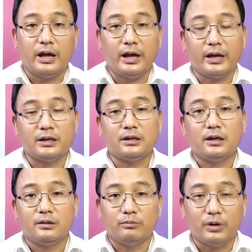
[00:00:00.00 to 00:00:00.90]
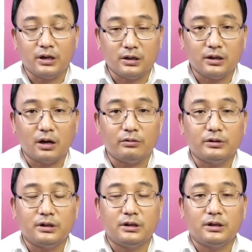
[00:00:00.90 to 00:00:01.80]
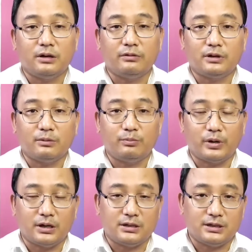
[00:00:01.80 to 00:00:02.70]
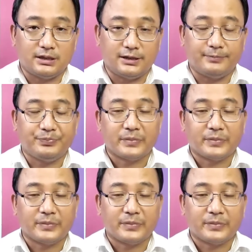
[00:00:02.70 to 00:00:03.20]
and bring down the temperature.